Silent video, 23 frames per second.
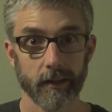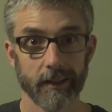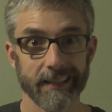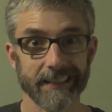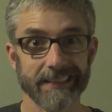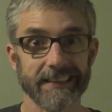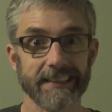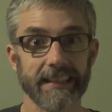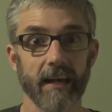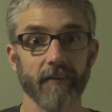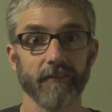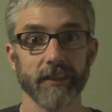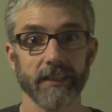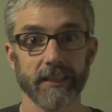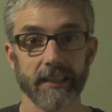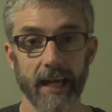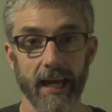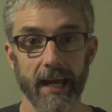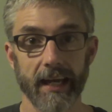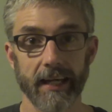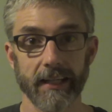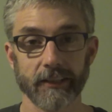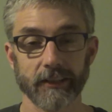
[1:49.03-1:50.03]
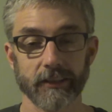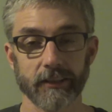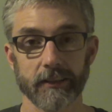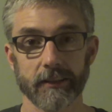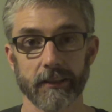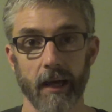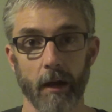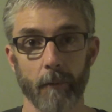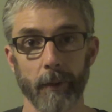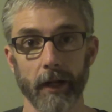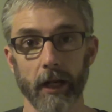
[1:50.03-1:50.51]
Seven days.
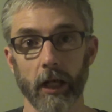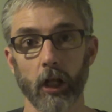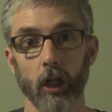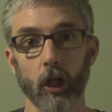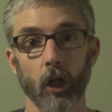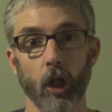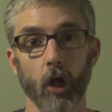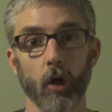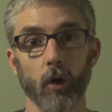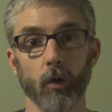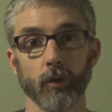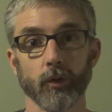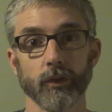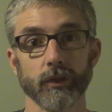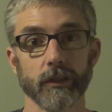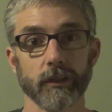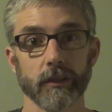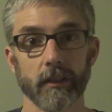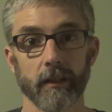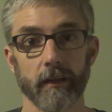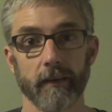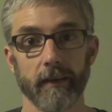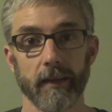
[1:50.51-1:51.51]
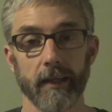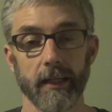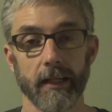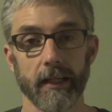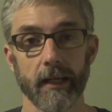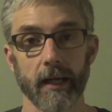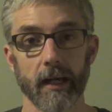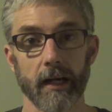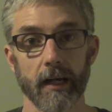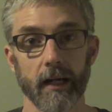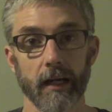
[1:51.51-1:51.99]
I'm going to close
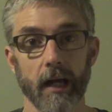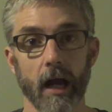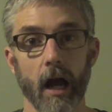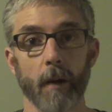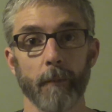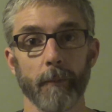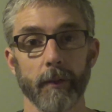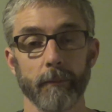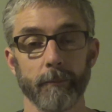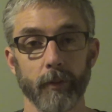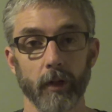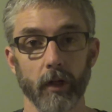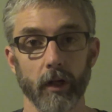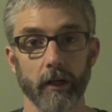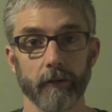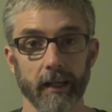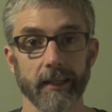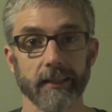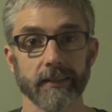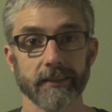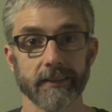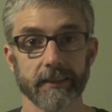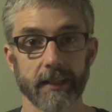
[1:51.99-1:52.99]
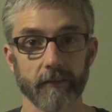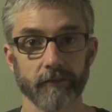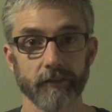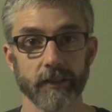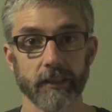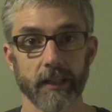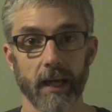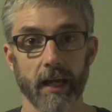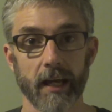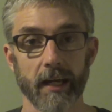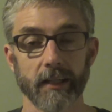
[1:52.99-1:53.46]
the uh, comment period in
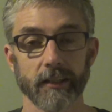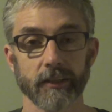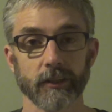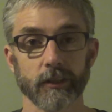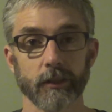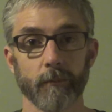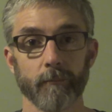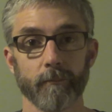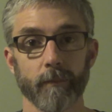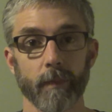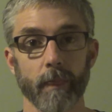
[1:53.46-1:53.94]
seven days,